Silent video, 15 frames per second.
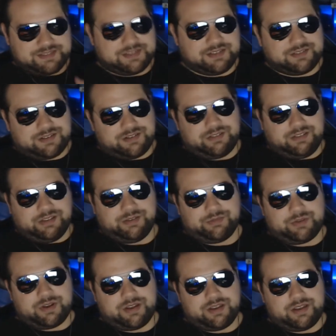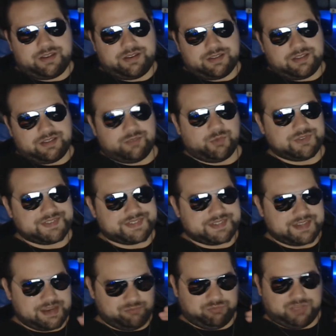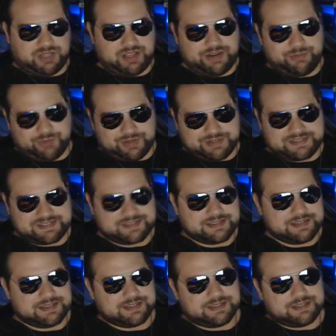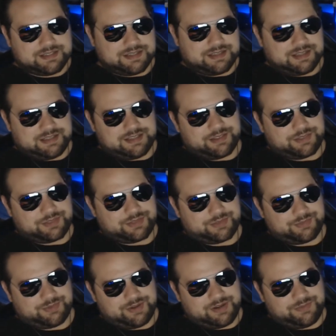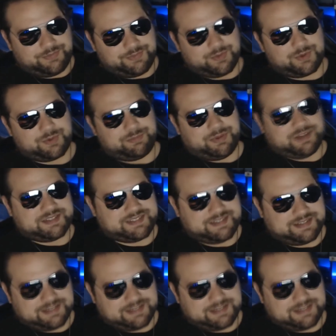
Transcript: They generally run, we'll just say blind ones, $3 to $4 on